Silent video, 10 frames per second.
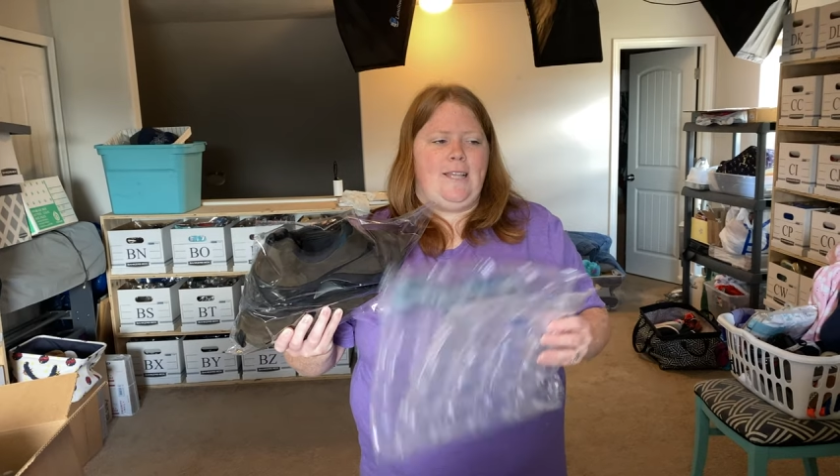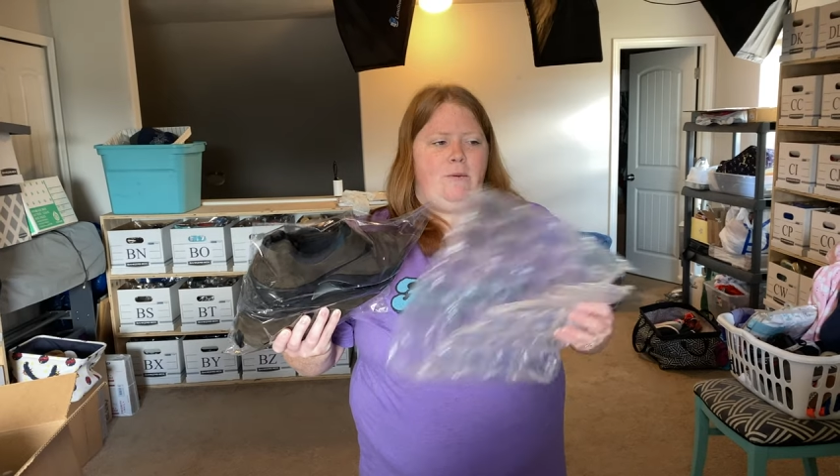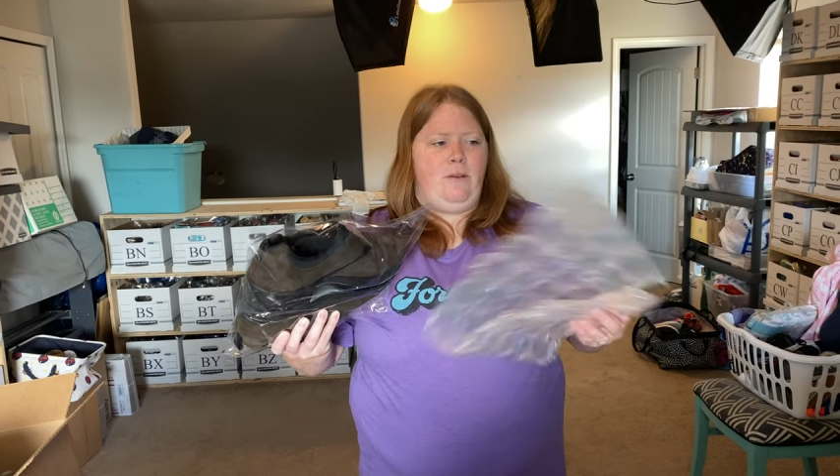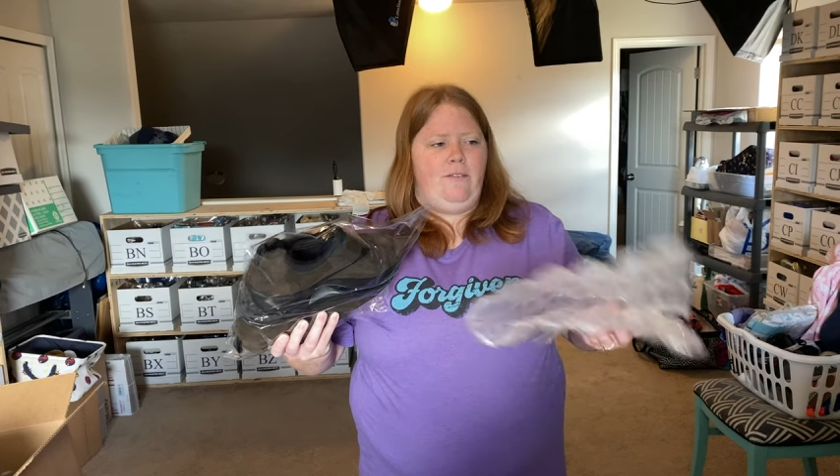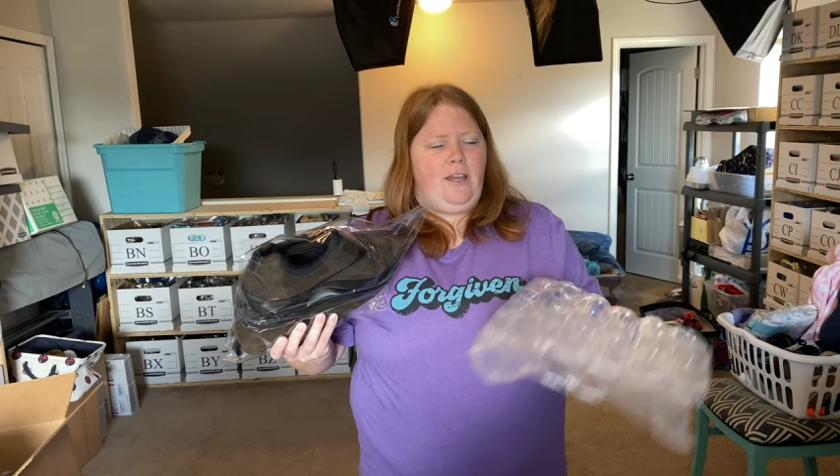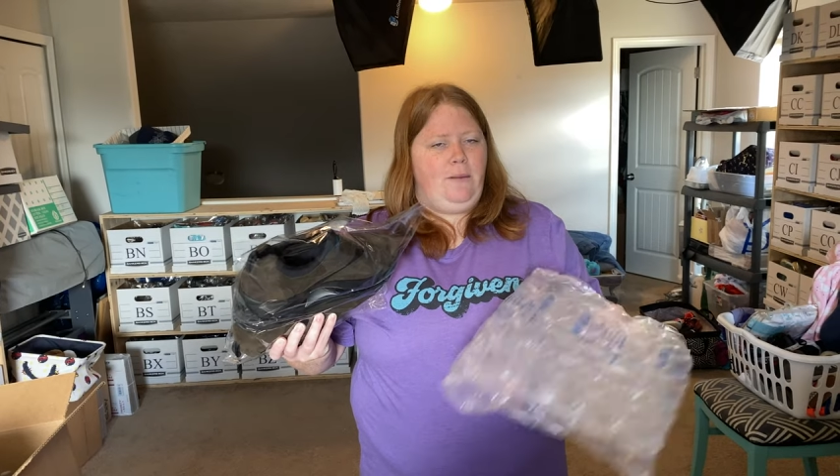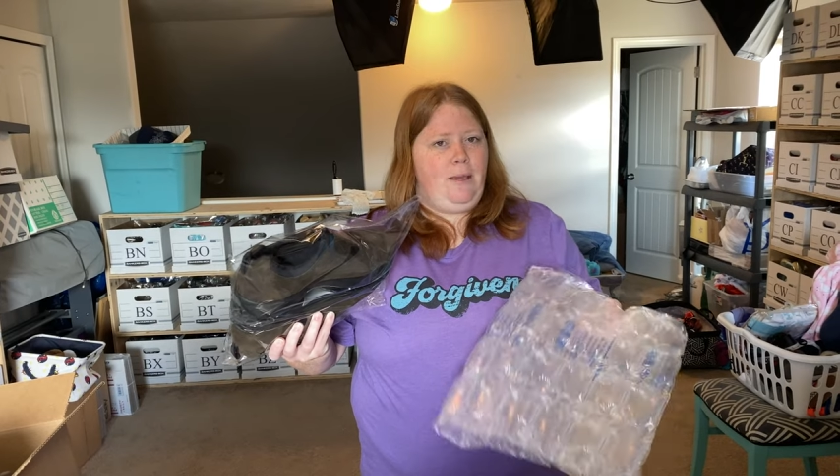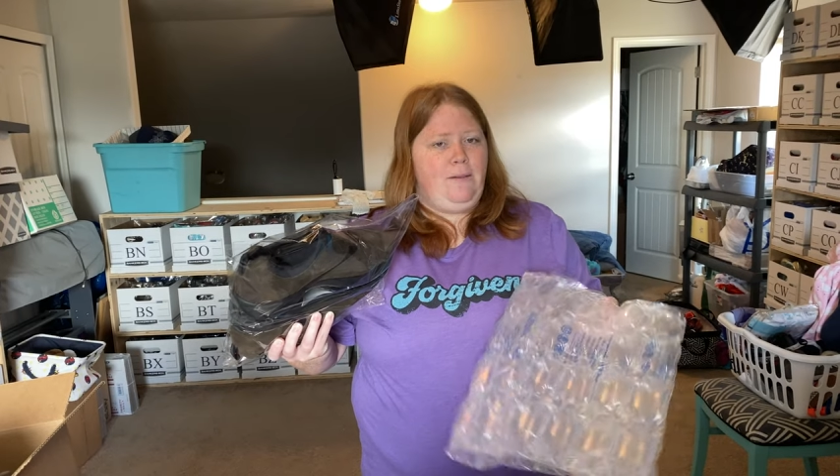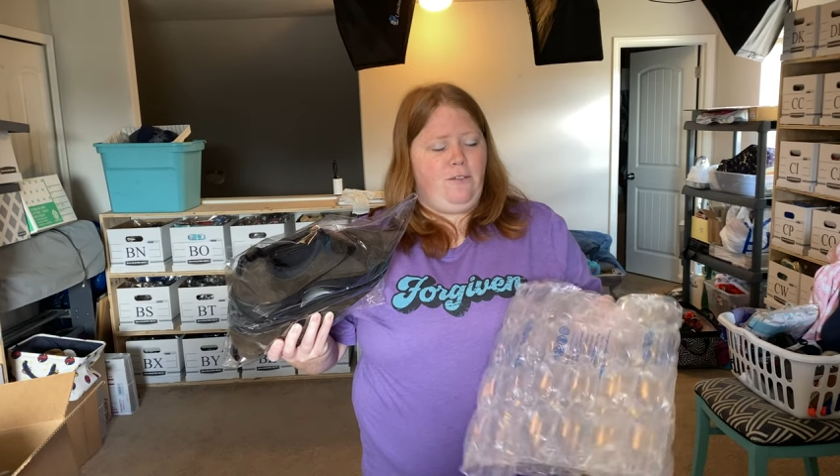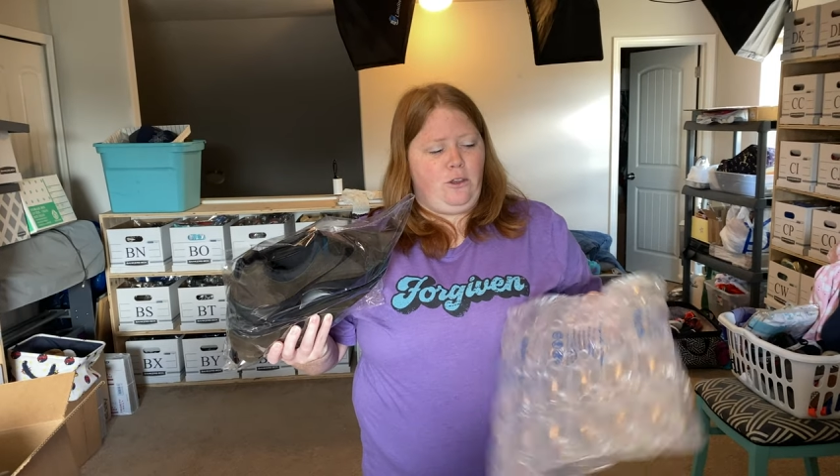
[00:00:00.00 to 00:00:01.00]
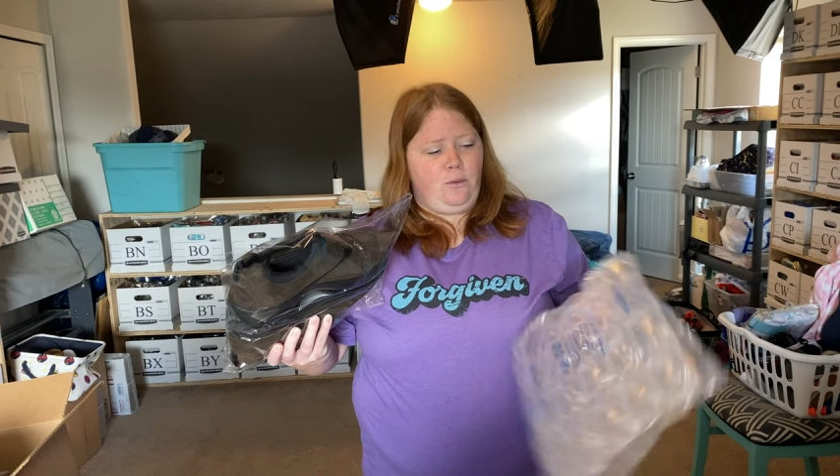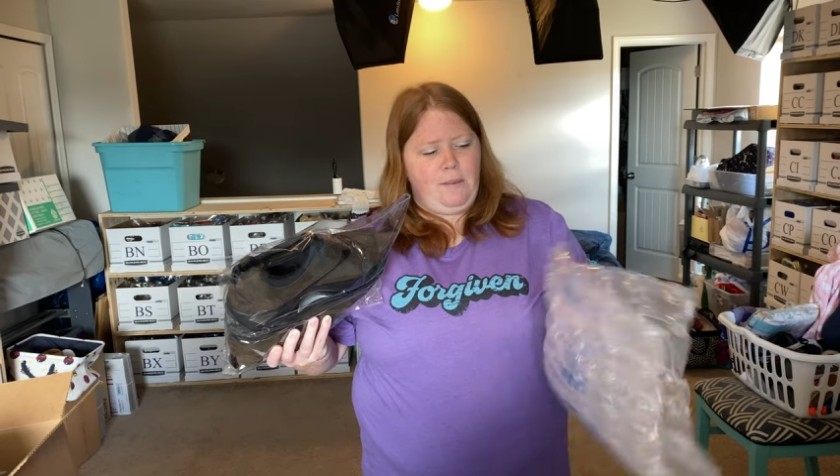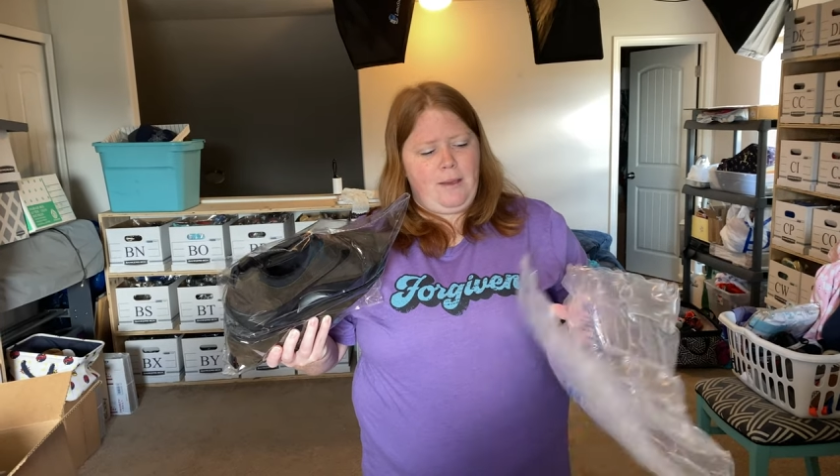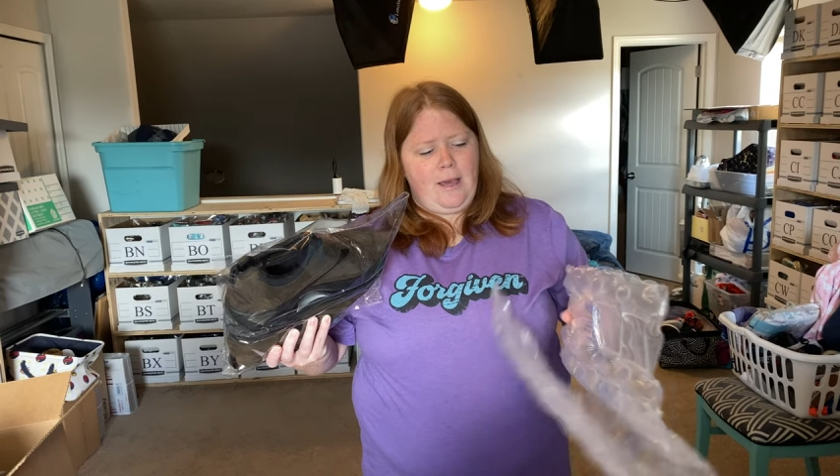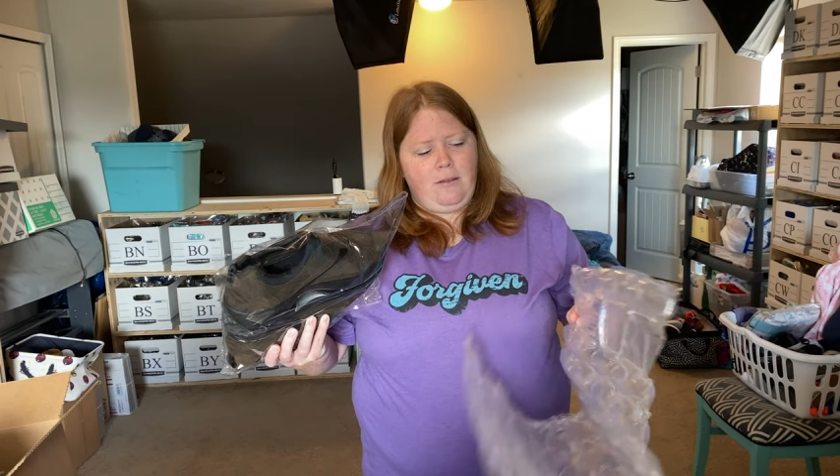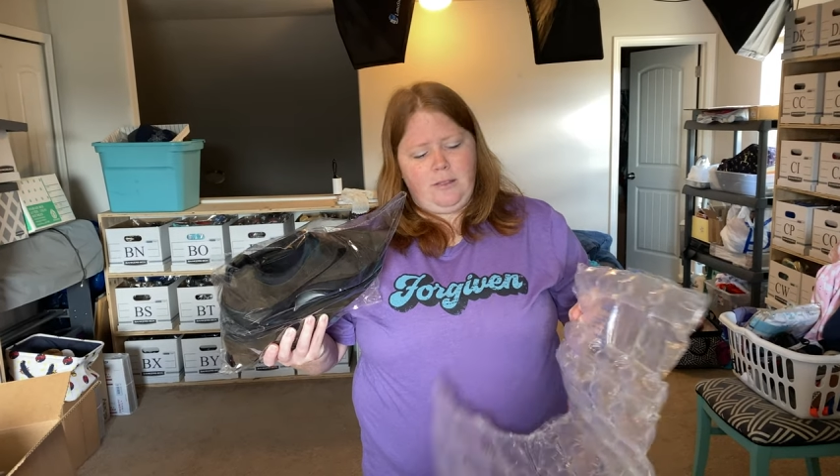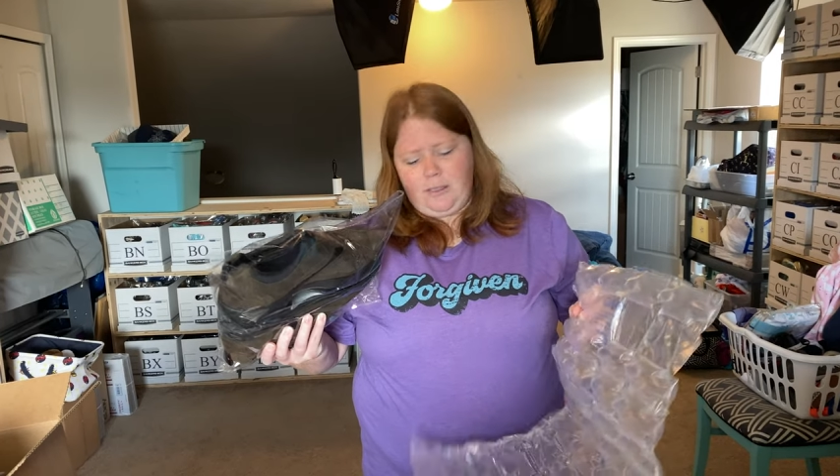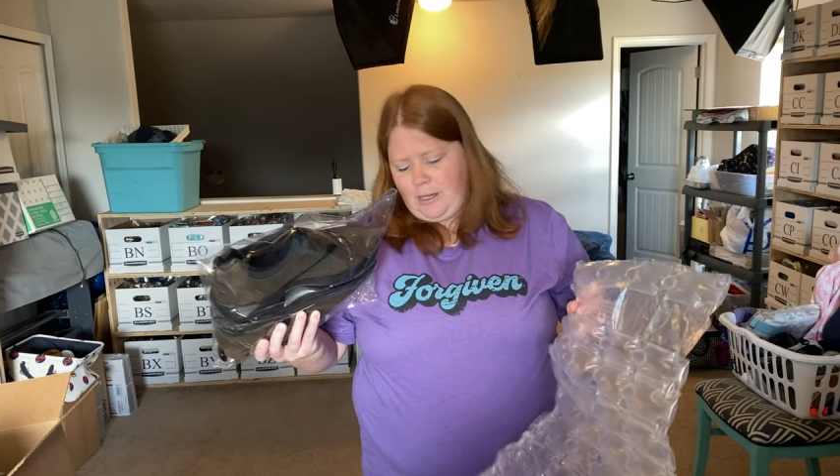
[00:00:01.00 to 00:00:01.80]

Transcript: I would have had to pay for three pounds,